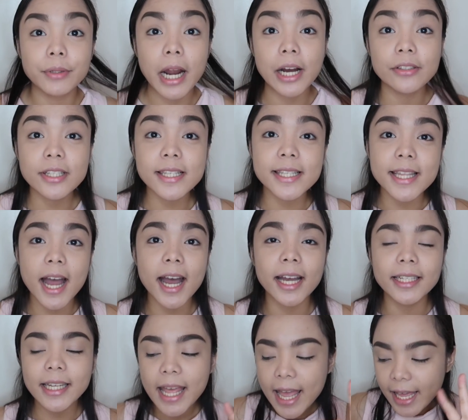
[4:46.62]
brows
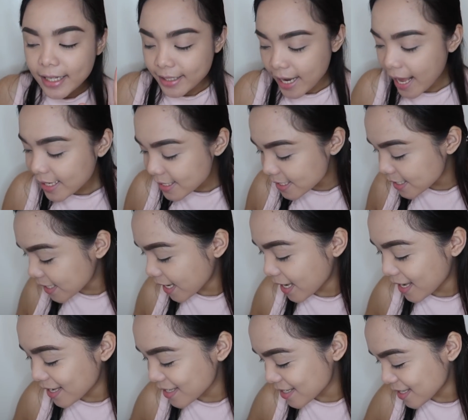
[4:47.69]
done. Next
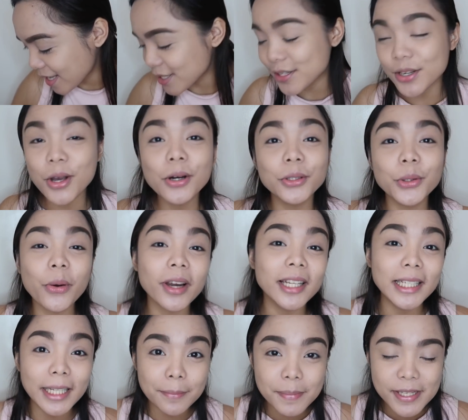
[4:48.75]
is, let's go to
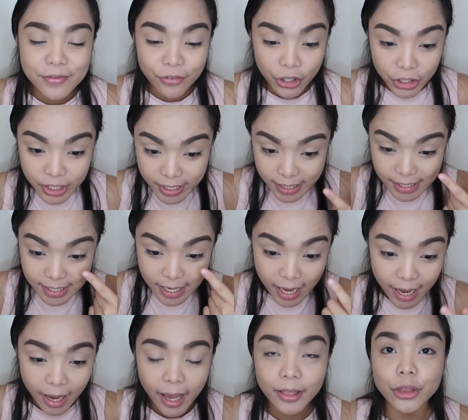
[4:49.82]
our lips first.
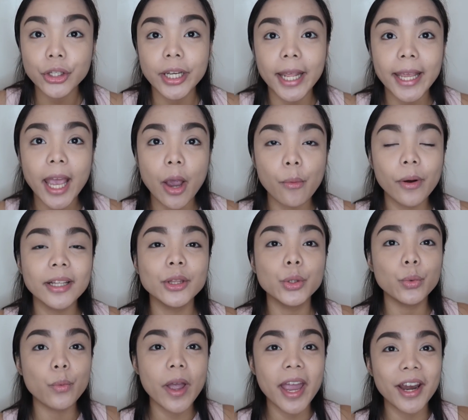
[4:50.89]
Kasi today, I want
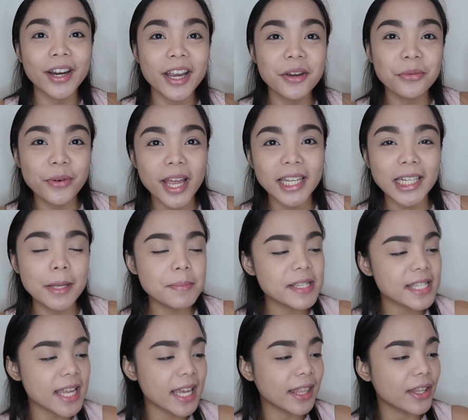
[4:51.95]
to wear a red
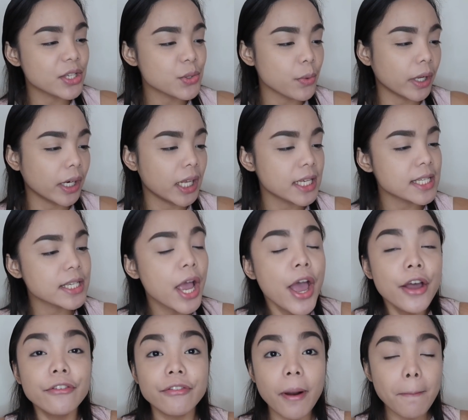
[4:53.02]
lipstick. This one is
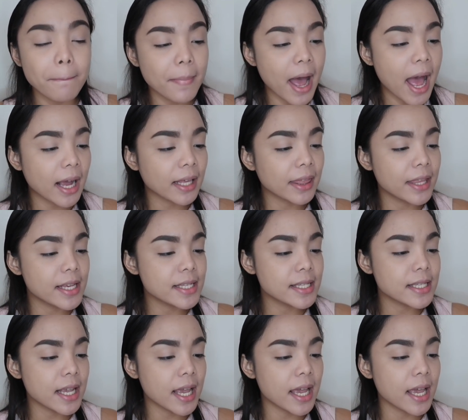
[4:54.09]
from MAC. This
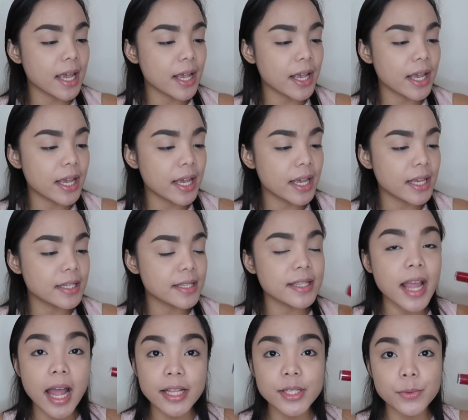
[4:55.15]
is
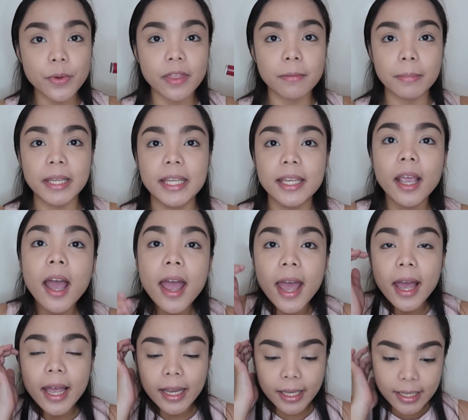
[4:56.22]
Dance With Me.
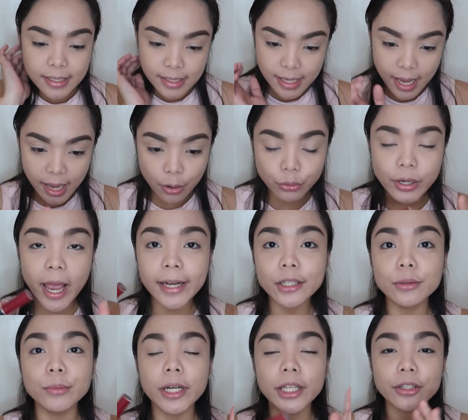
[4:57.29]
Kasi unahin
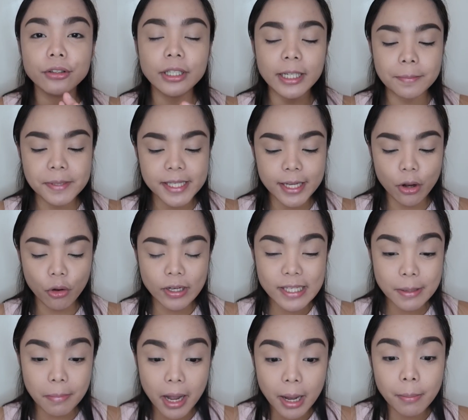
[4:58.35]
ko muna yung lipstick ko
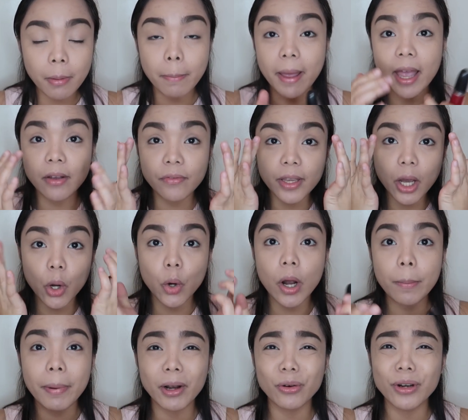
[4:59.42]
kasi baka mapahevy ako
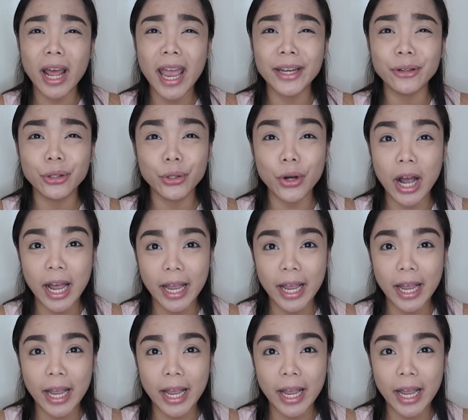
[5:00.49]
kapag unahin ko yung